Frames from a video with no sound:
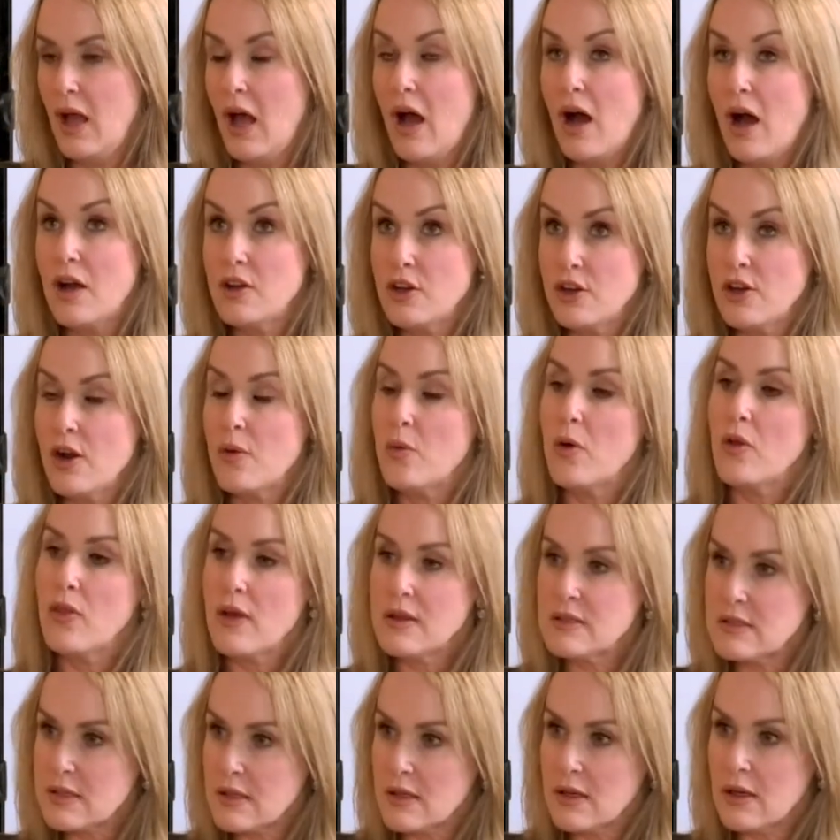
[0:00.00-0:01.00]
You know what?
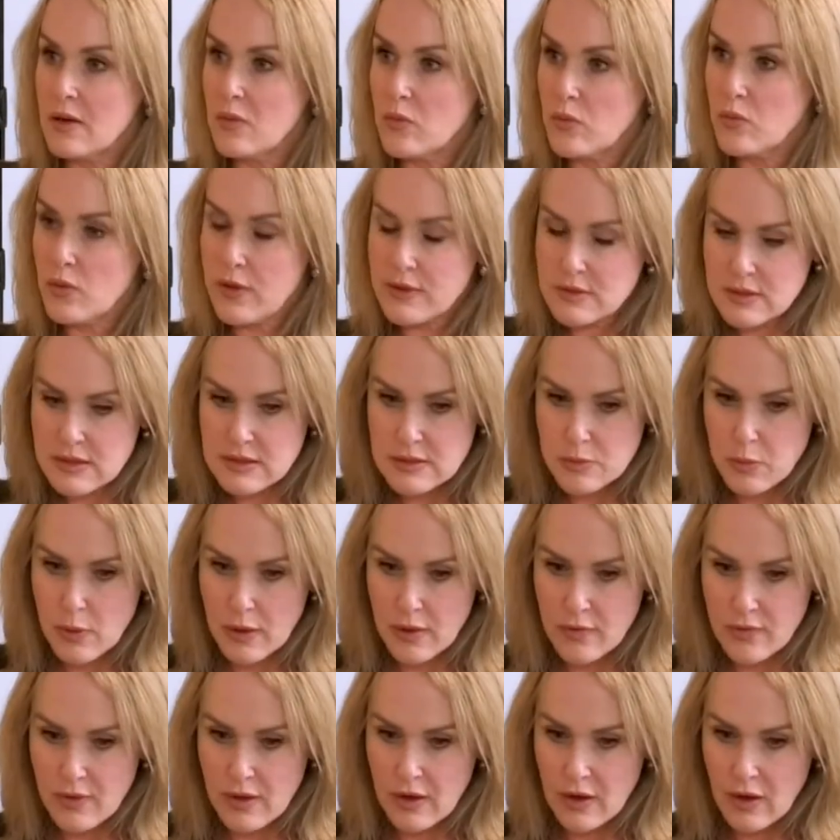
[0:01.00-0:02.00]
This is one
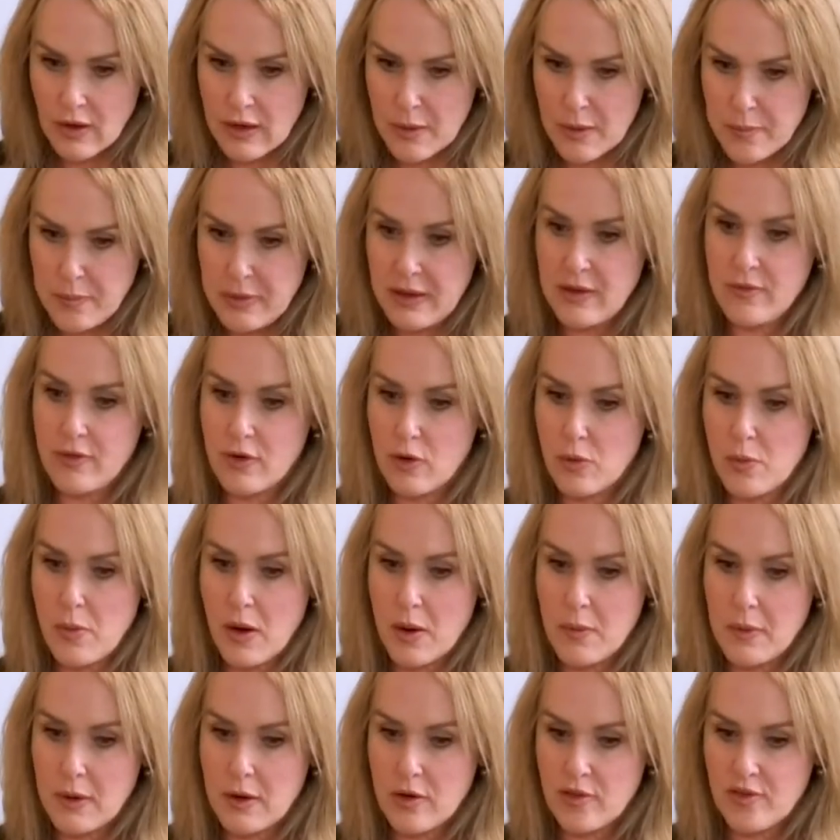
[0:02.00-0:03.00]
of the, like a pivotal
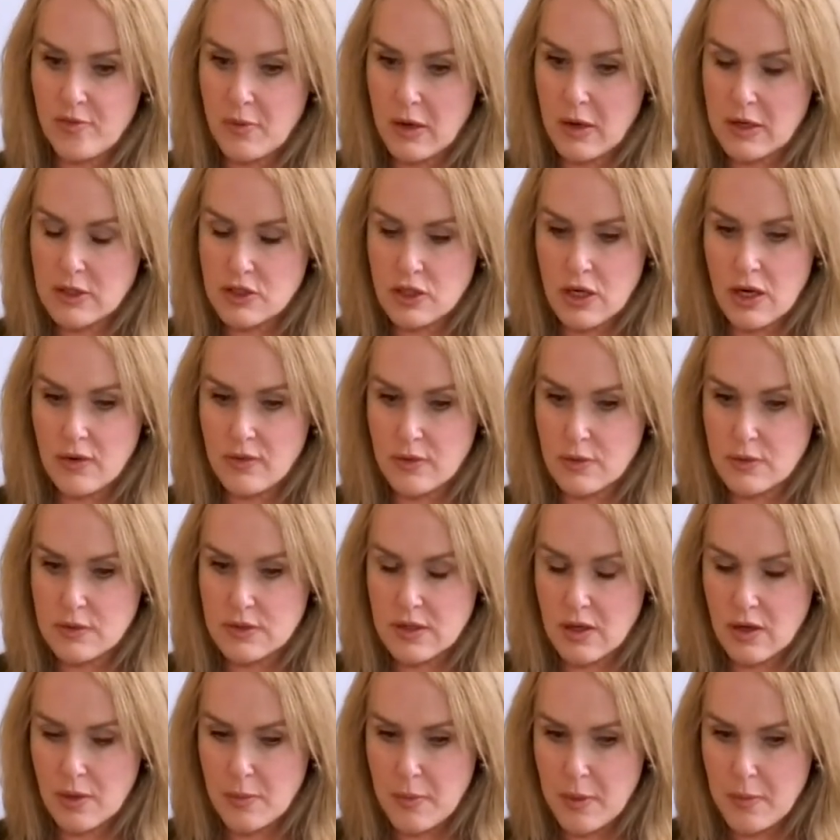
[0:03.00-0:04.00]
moment of my
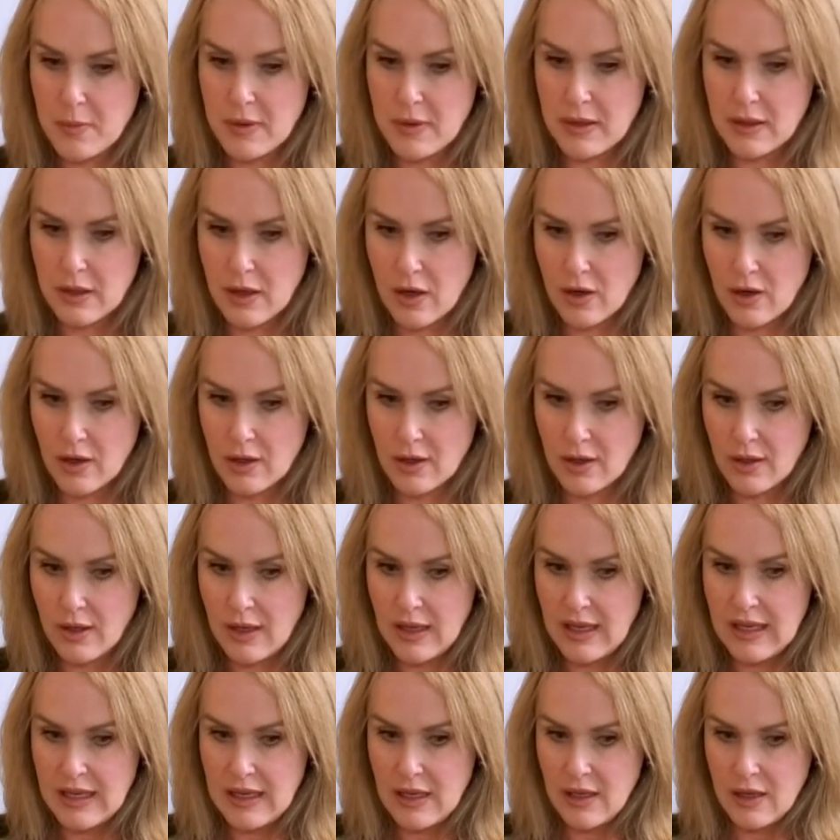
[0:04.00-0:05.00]
travels. I remember going,
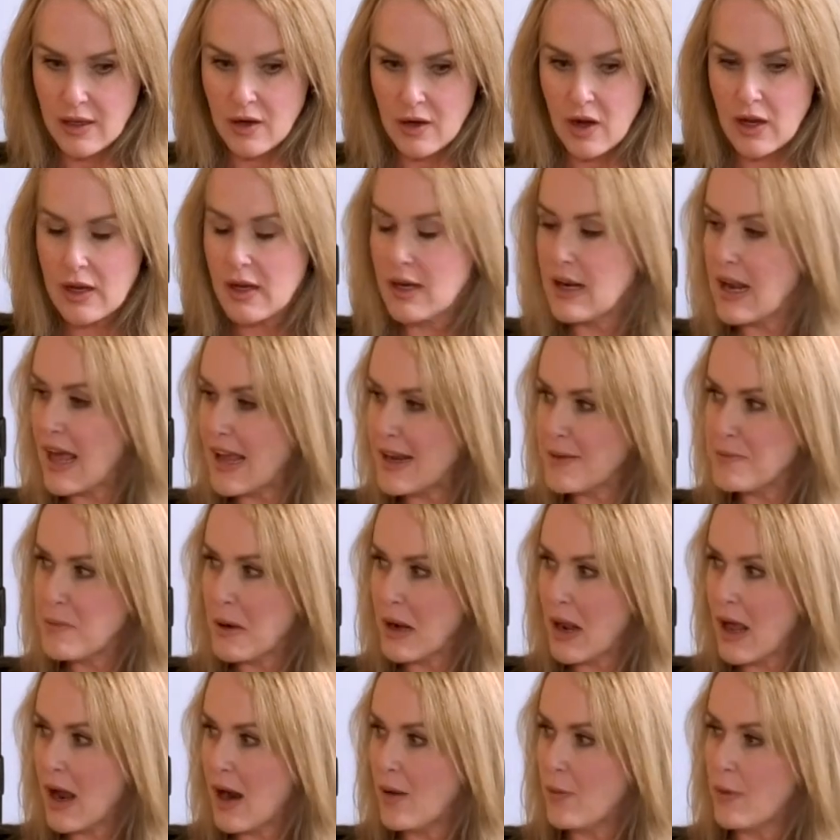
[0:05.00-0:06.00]
like in Lake
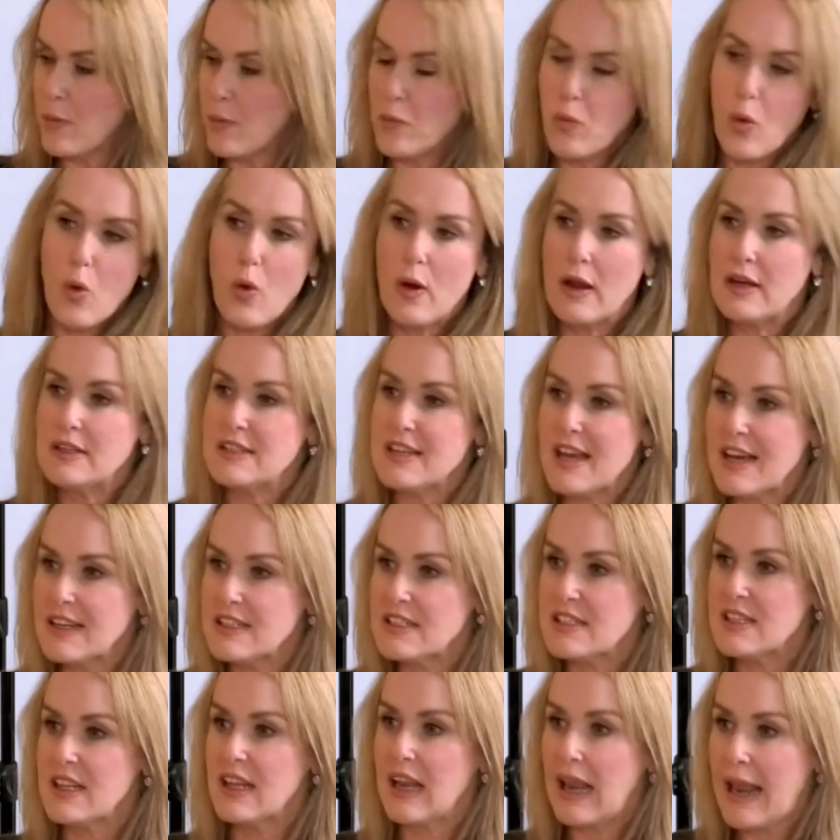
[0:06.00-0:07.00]
Malawi, walking down
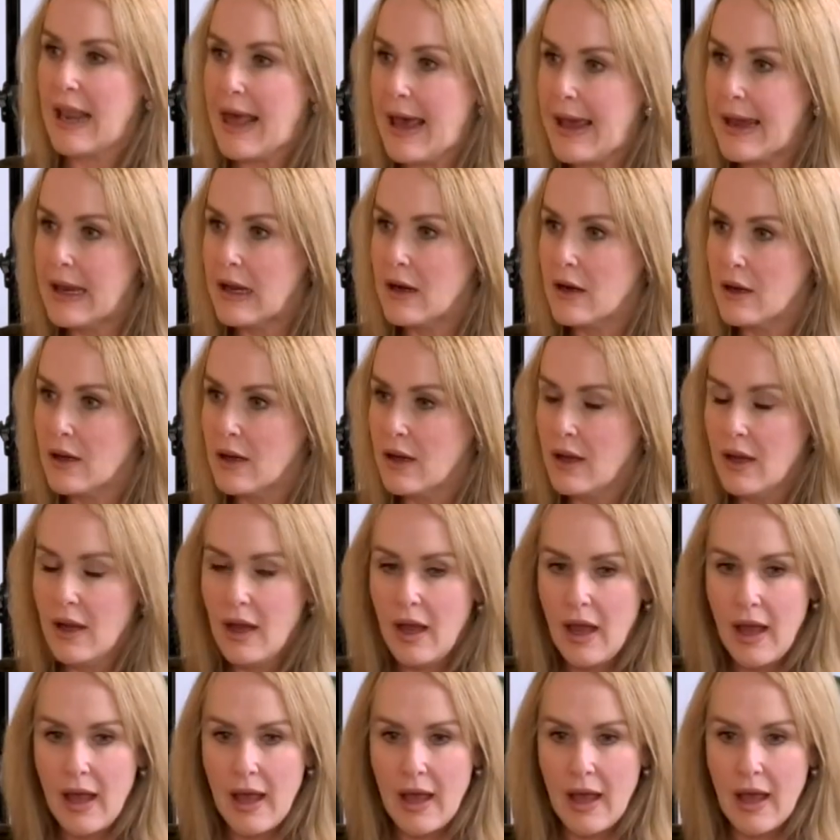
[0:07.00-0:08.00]
to the lake,
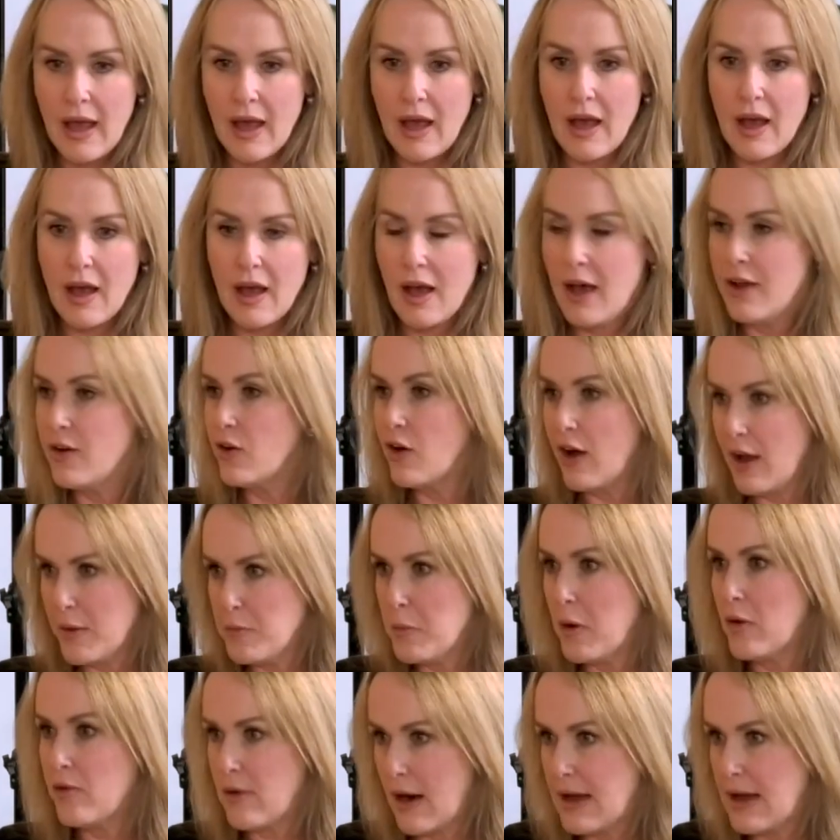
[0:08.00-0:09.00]
and I had
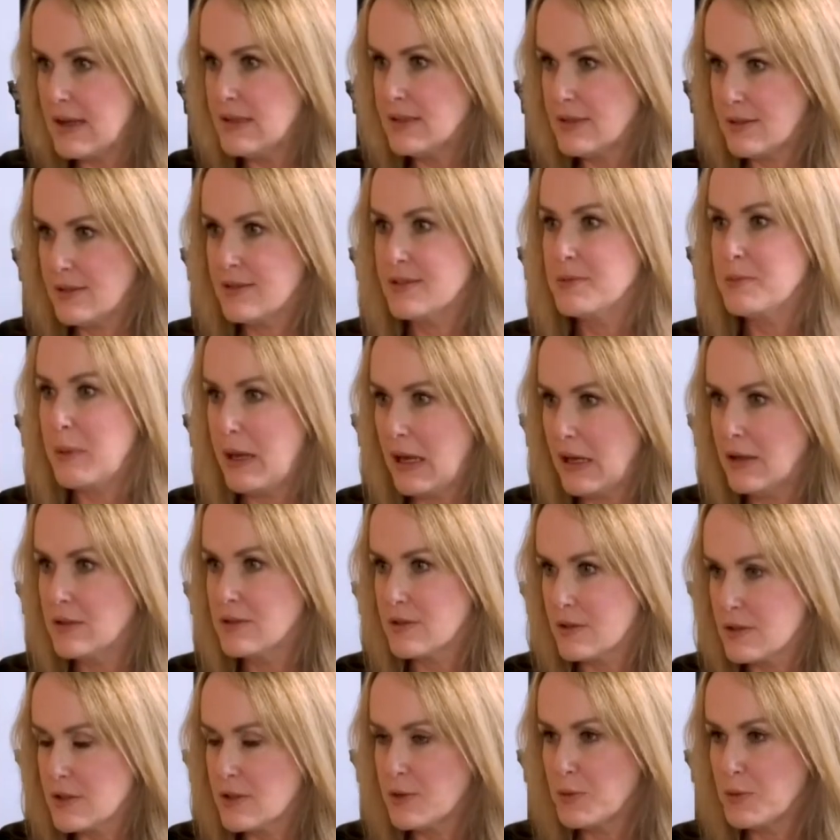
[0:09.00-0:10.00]
my razors, man,
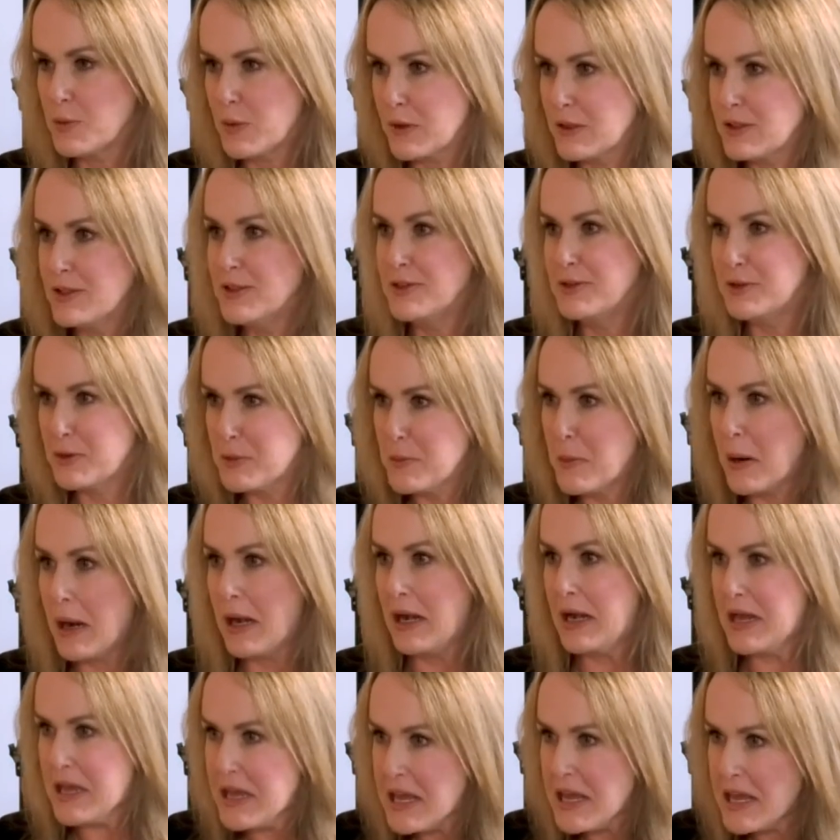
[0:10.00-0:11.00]
because I still wanted to do my
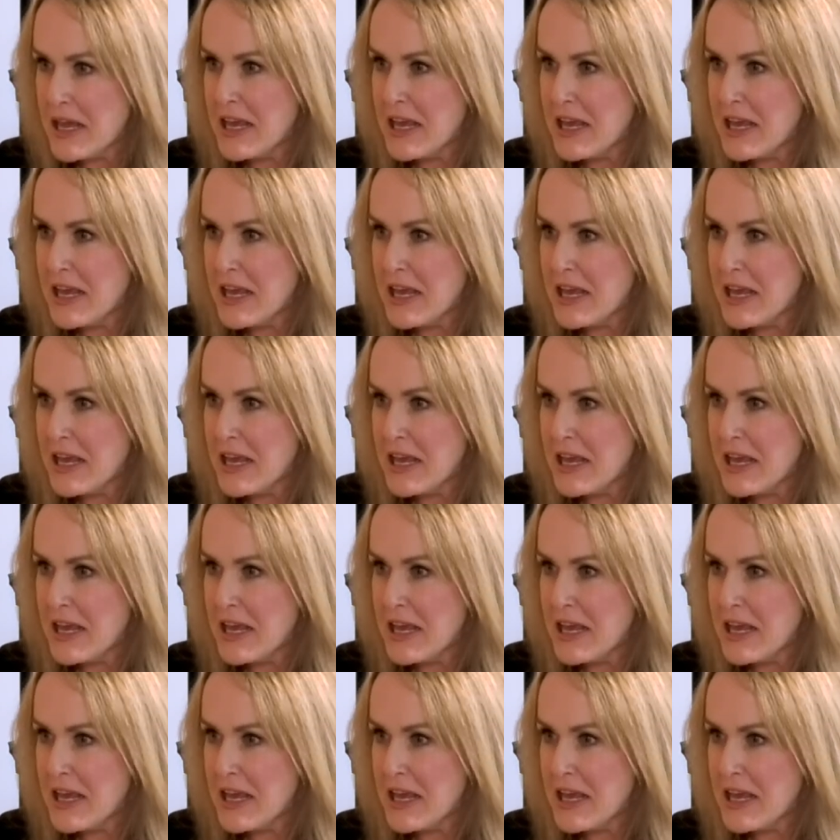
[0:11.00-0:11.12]
legs.